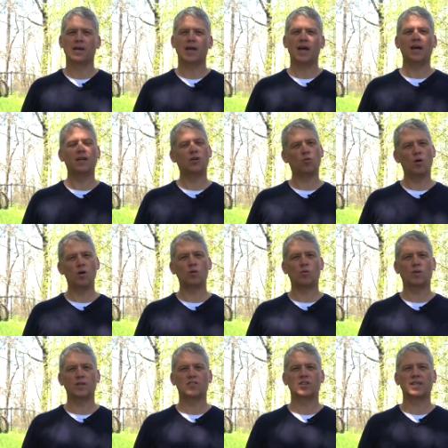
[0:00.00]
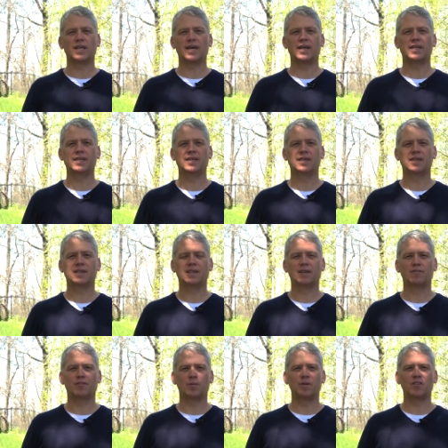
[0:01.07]
And quote once again
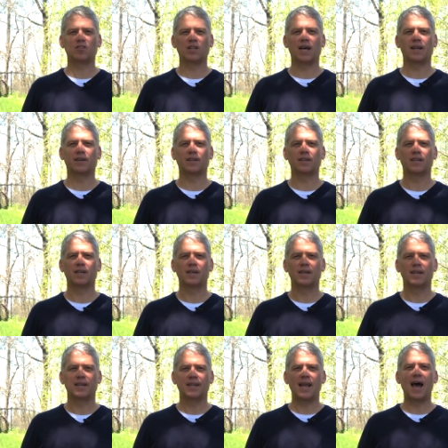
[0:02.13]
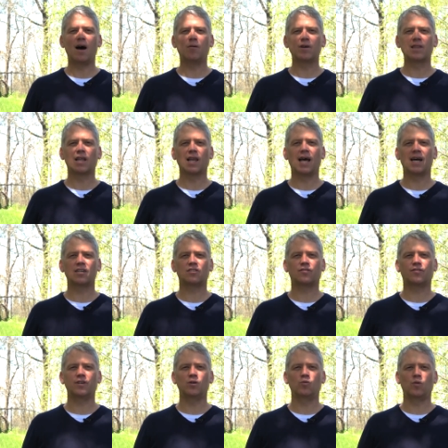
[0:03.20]
from his letter, "Now in the last
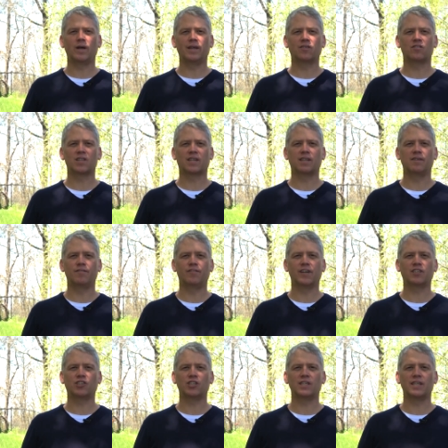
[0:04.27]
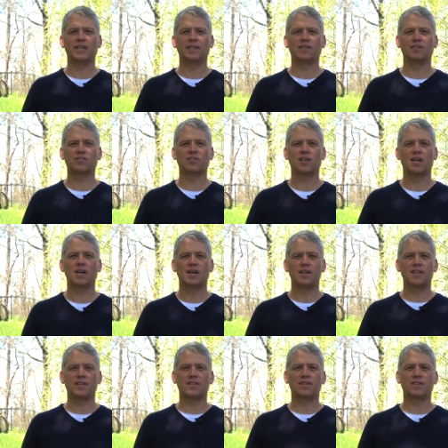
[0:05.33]
few weeks, the conviction is
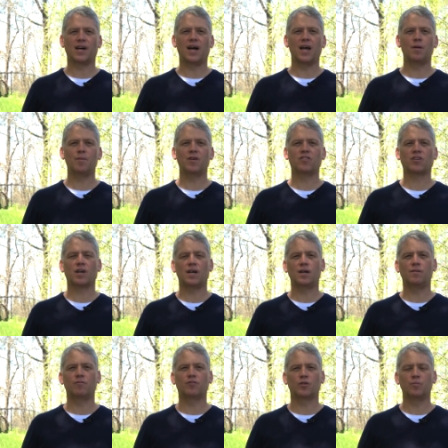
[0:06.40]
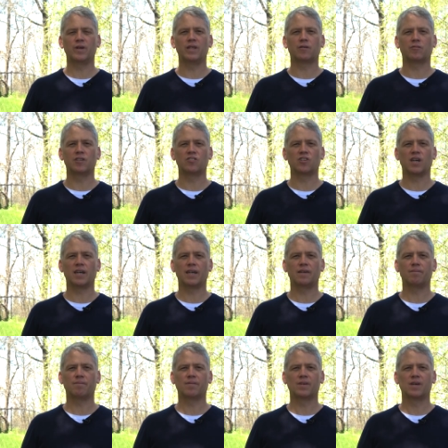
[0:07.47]
that the time has come for me to
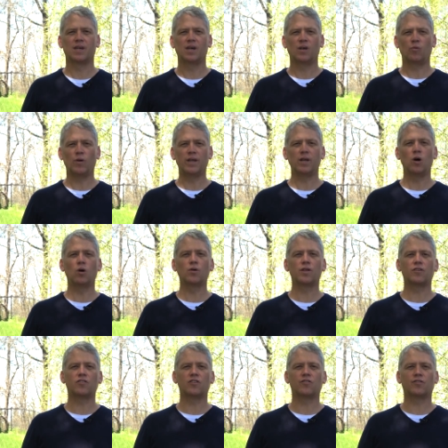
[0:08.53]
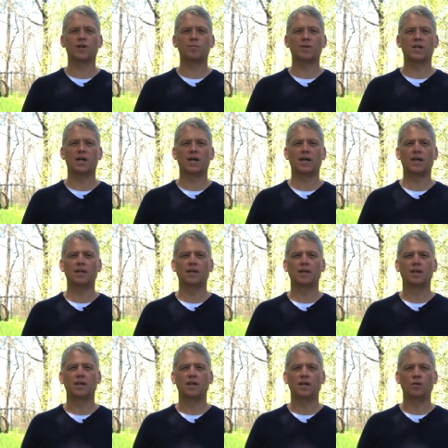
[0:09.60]
resign. We know this is from God.
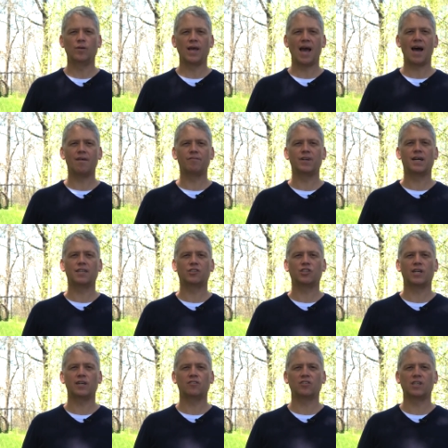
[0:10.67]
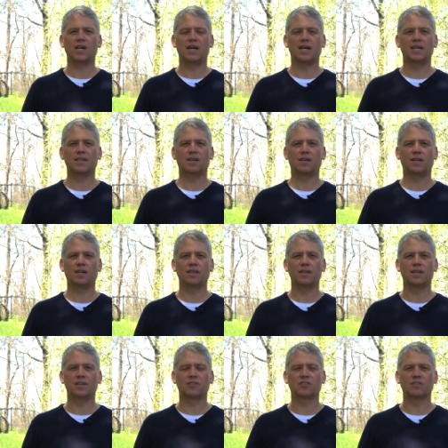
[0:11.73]
We have not chased God on
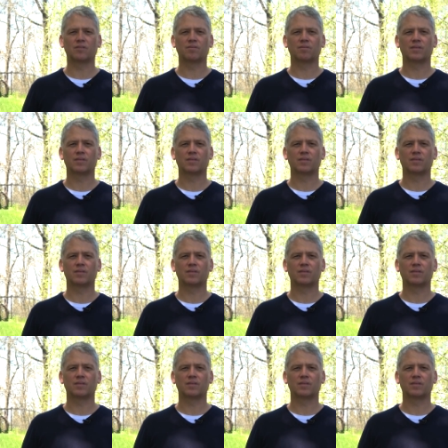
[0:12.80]
this."